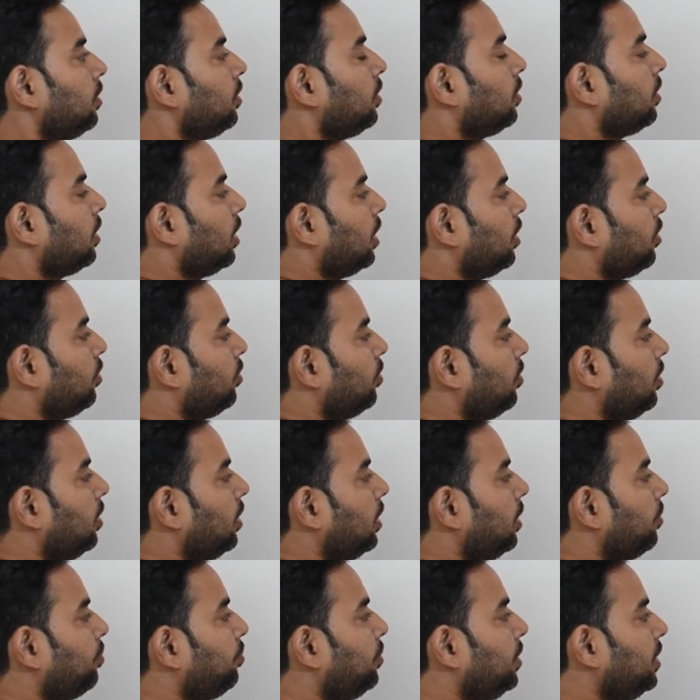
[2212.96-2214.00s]
Now,
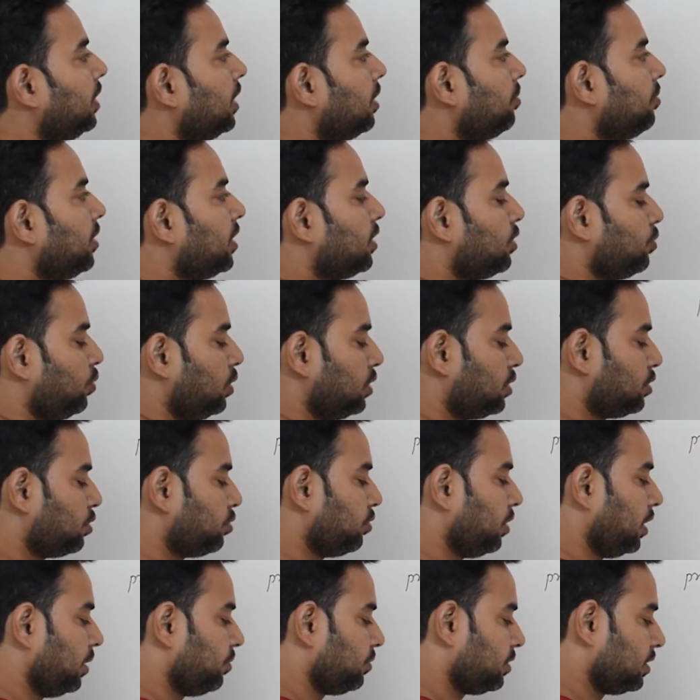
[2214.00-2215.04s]
BM equals
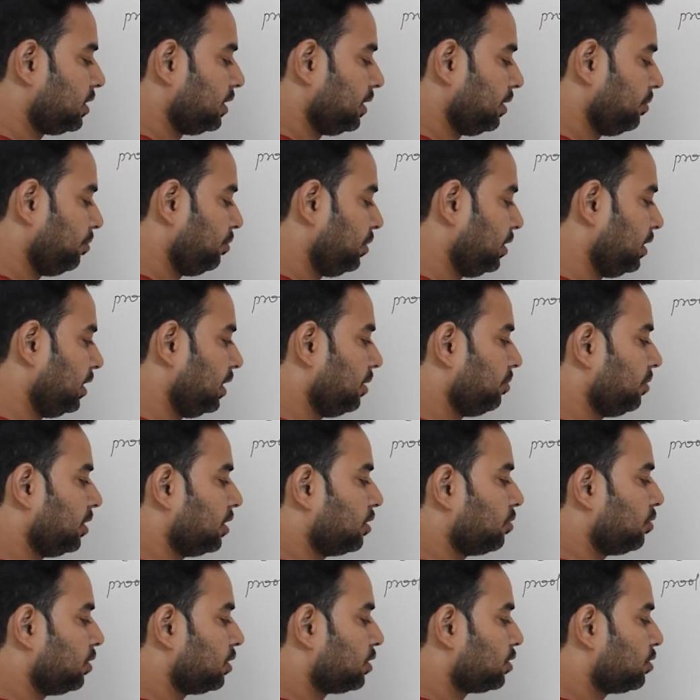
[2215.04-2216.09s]
to MC. BM
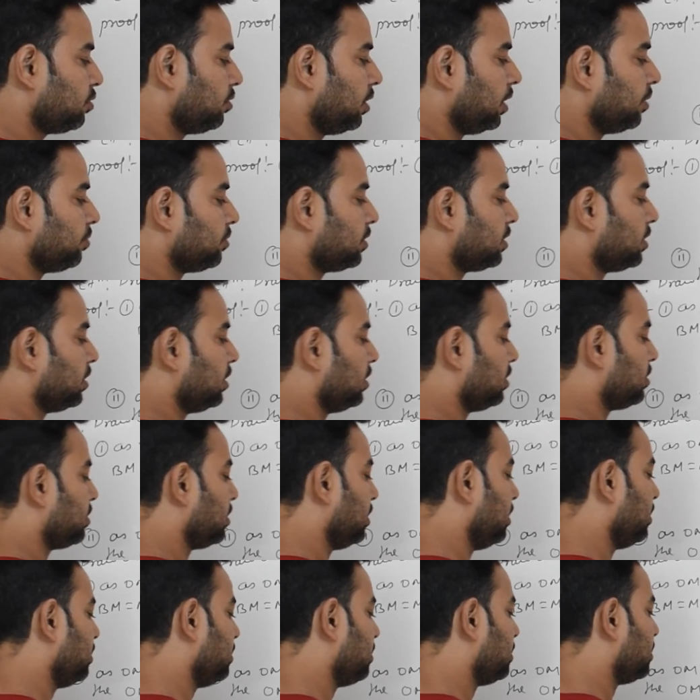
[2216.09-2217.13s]
equals to MC,
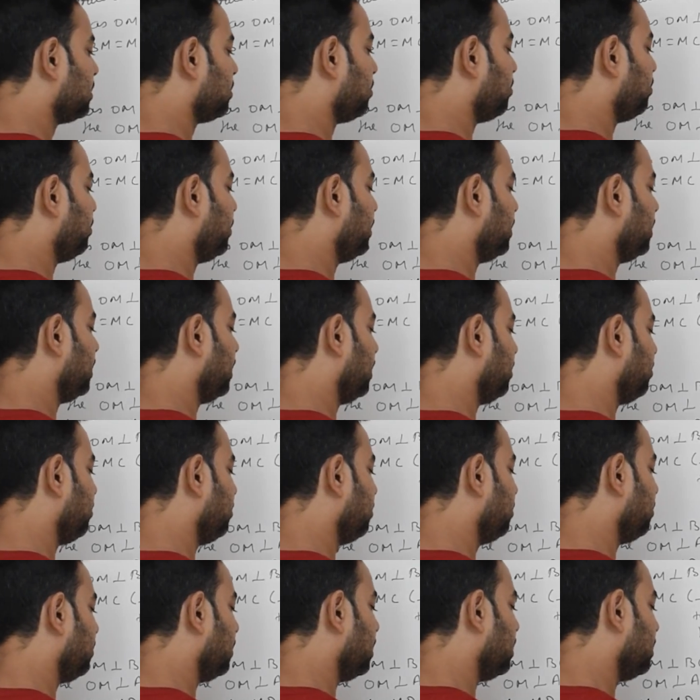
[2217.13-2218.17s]
since
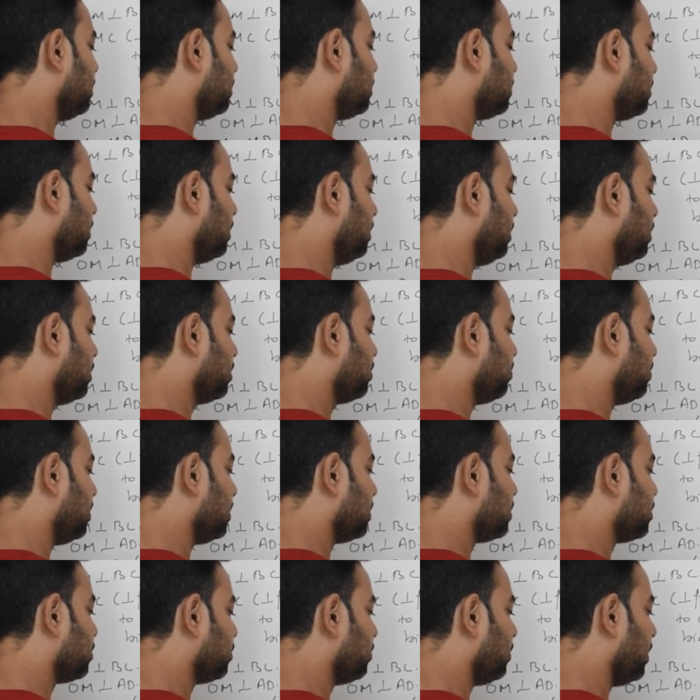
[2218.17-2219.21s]
BM is
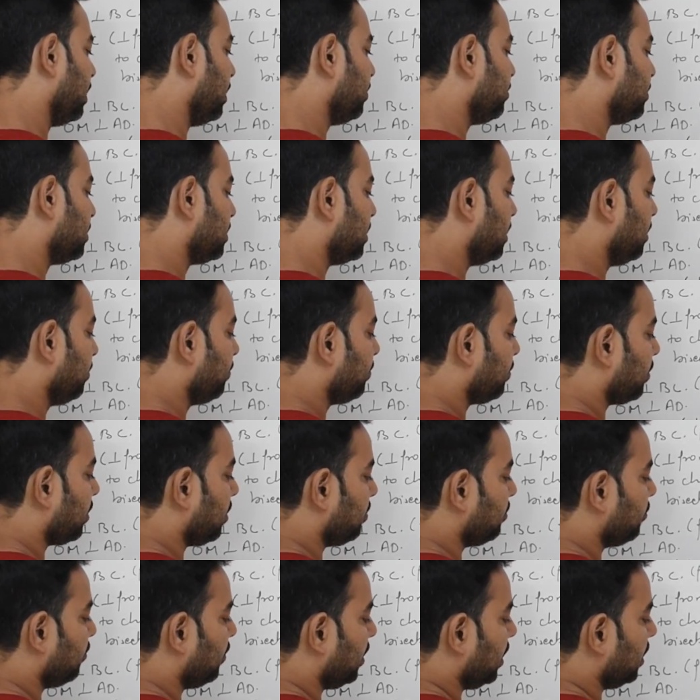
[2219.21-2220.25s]
equals to MC
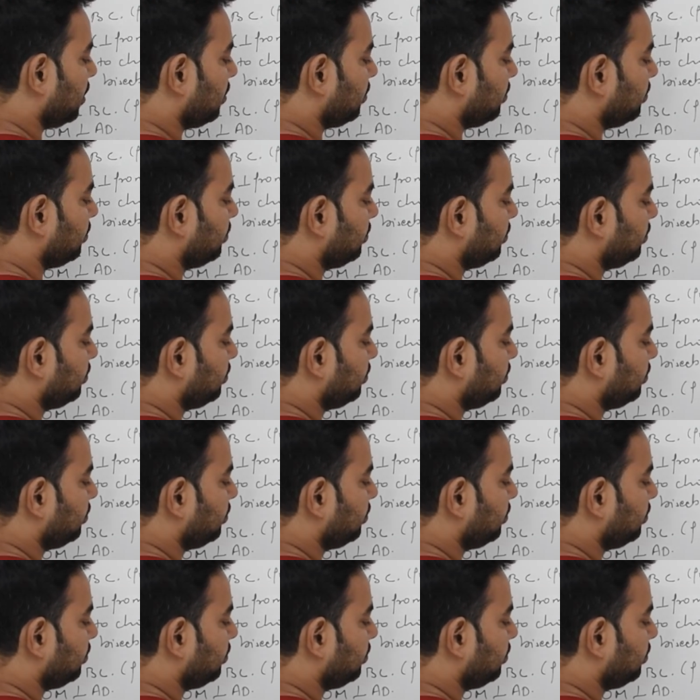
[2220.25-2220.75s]
from 1.